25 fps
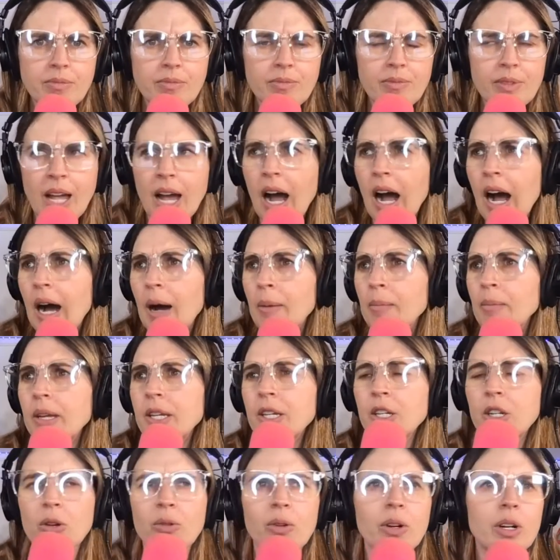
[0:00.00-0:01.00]
um,
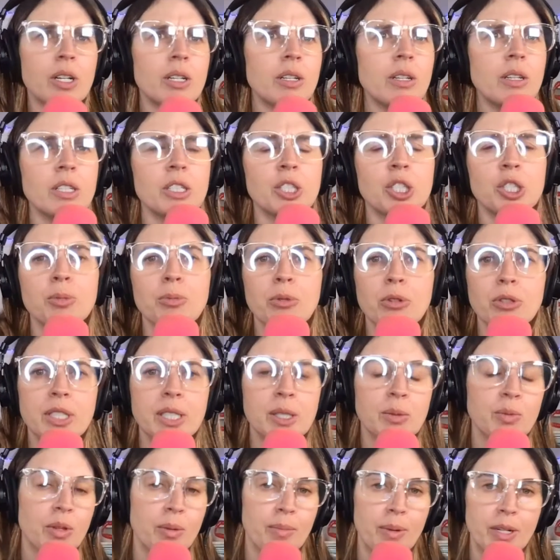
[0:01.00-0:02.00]
you know,
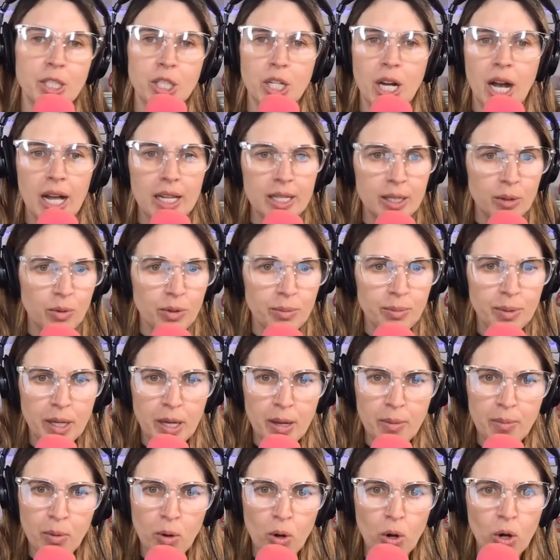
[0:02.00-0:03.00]
schmoozes with a bunch of Hollywood
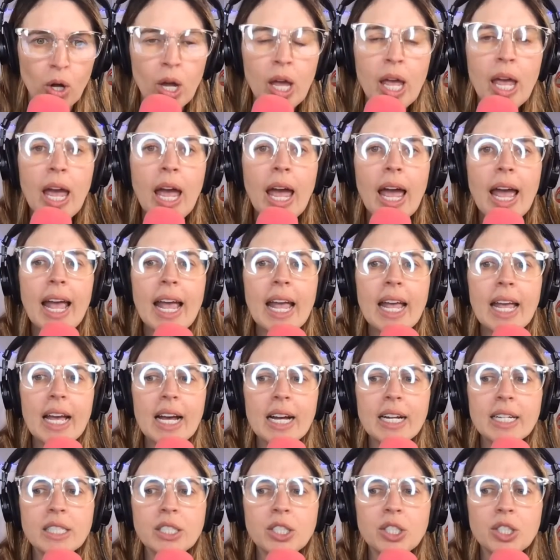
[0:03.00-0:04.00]
people.
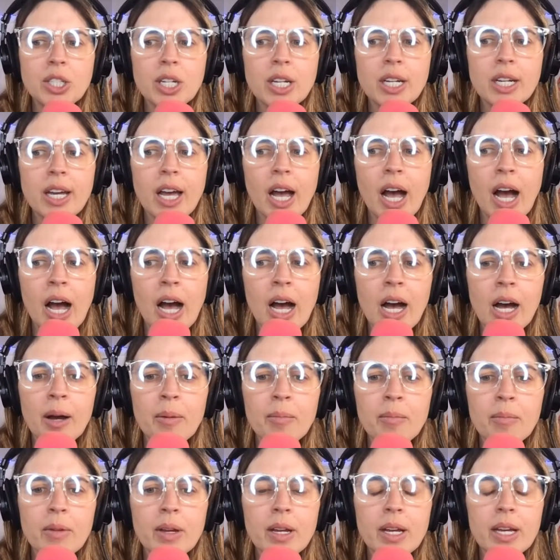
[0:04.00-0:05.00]
And
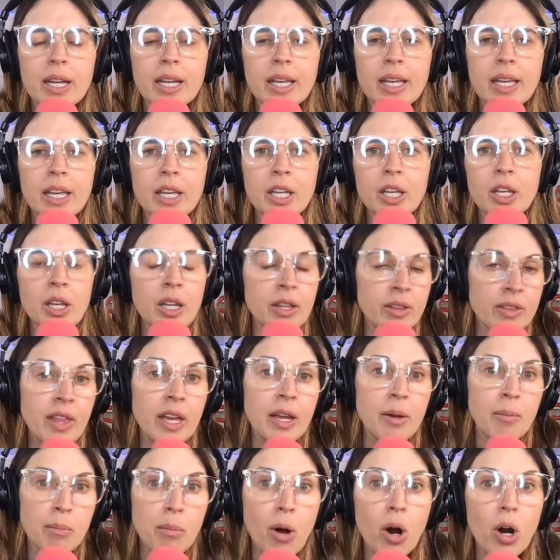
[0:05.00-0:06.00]
um,
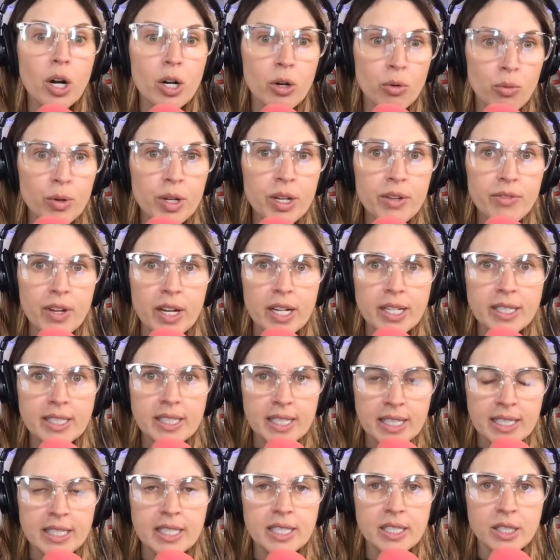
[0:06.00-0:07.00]
they, Mark Revis
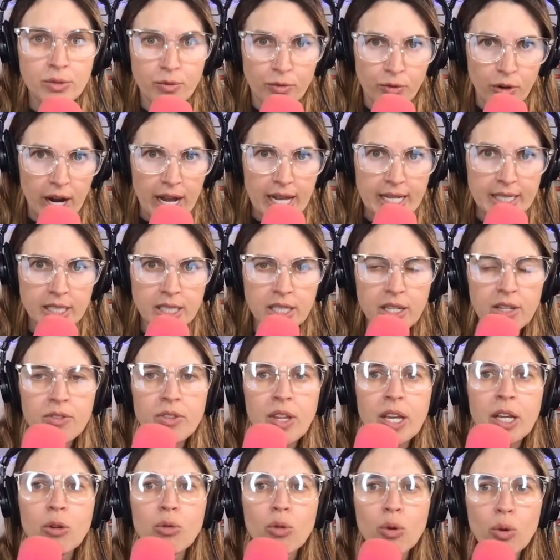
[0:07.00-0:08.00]
is his friend.
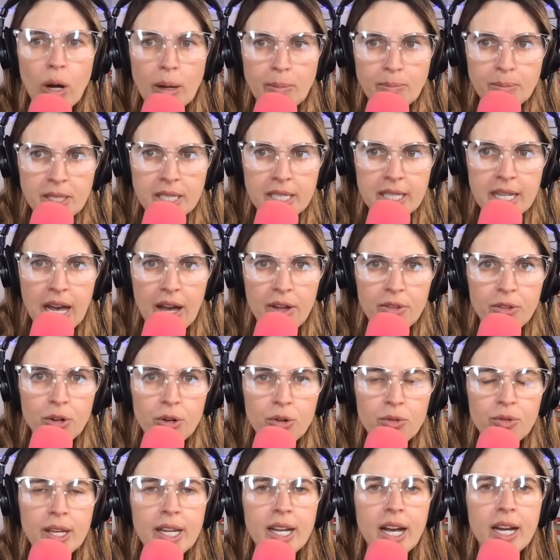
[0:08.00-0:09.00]
They grew up
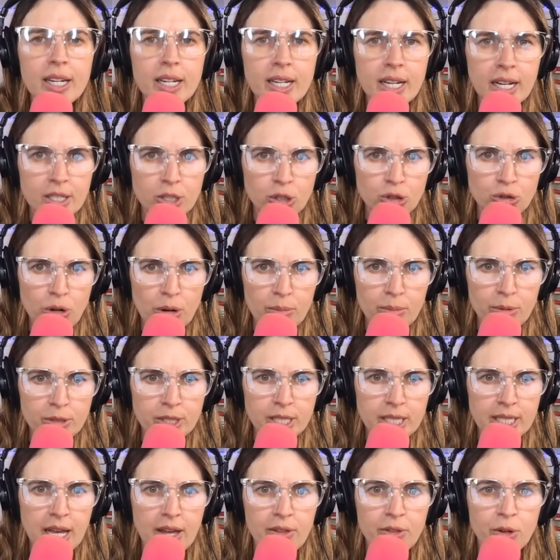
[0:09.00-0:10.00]
together. They kind of got in trouble
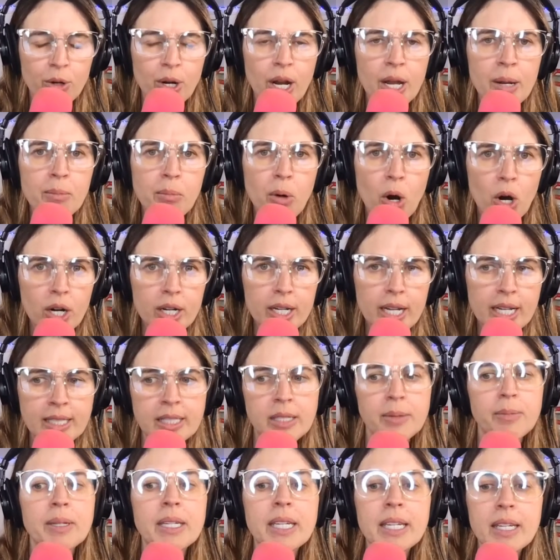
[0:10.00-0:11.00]
together. And Mark ends
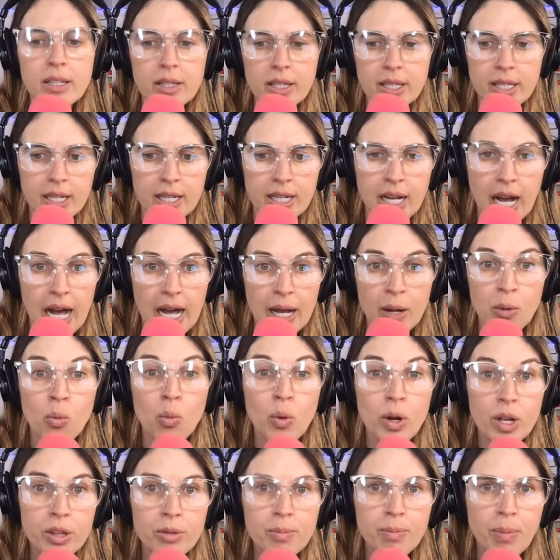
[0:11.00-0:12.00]
up killing a guy
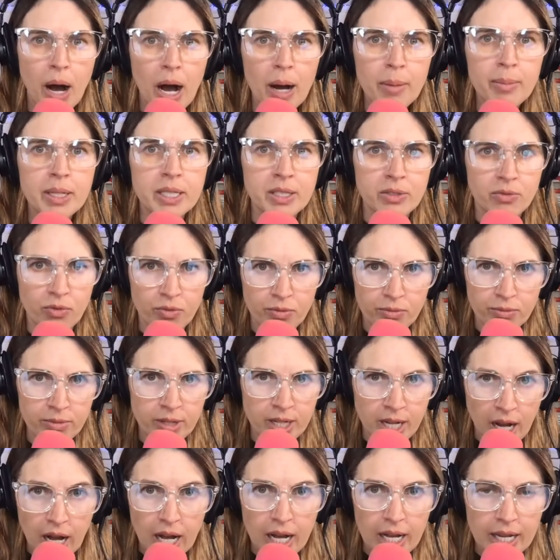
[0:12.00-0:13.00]
with Bobby's
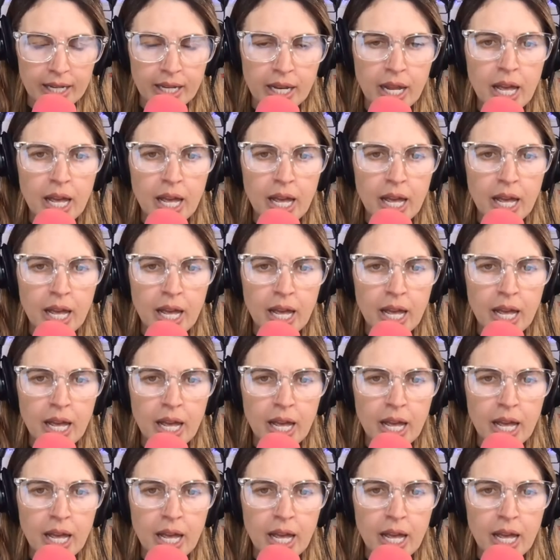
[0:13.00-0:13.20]
gun